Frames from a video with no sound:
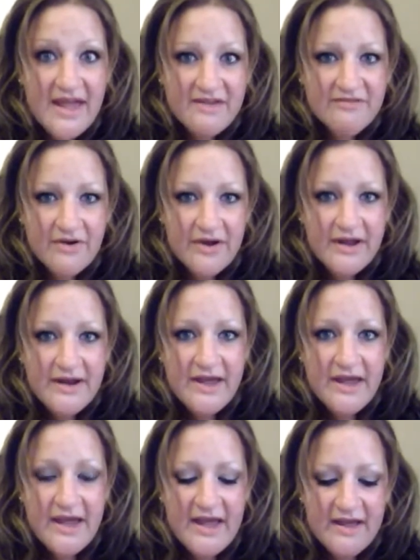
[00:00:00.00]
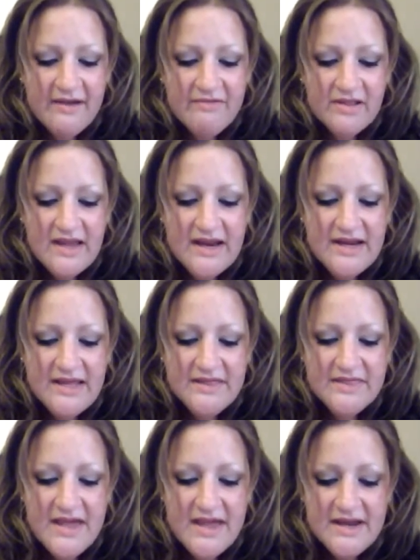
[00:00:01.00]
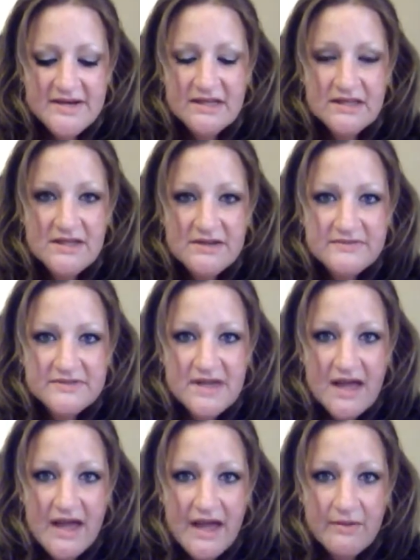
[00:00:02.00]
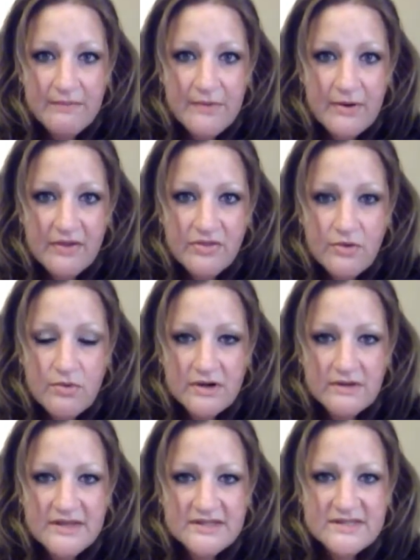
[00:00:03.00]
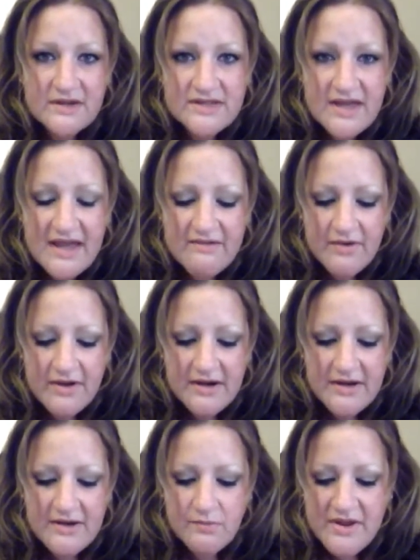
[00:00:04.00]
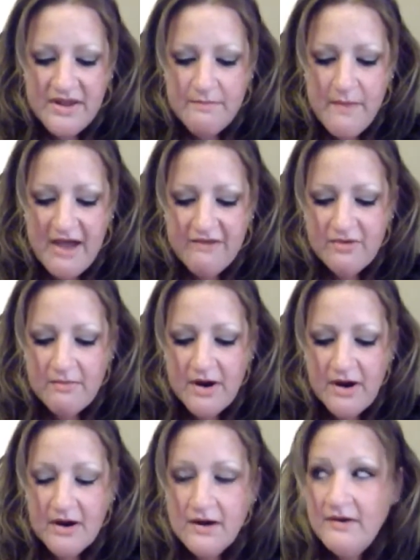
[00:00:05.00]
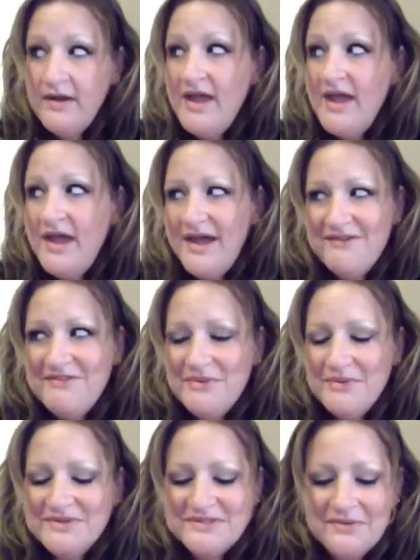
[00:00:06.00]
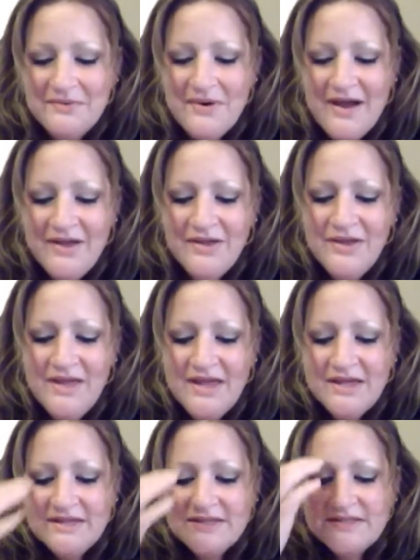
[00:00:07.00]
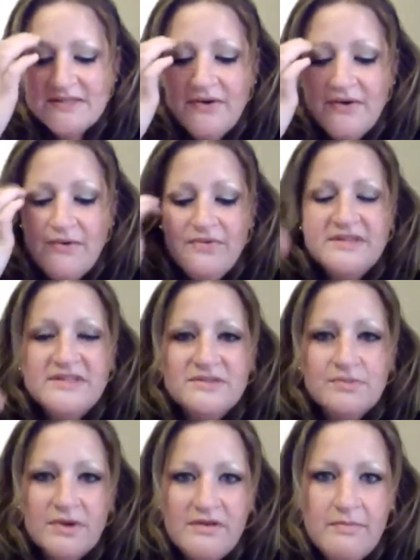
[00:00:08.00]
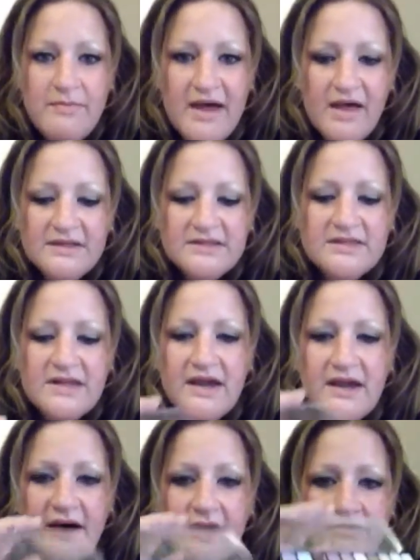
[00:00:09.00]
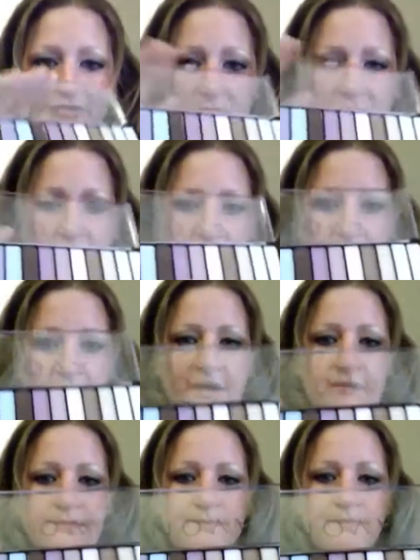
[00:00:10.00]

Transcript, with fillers: Avon. I have a lady that lives um, around the corner that sells Avon and we buy from her every once in a while. So this is one of the palettes that I got from her.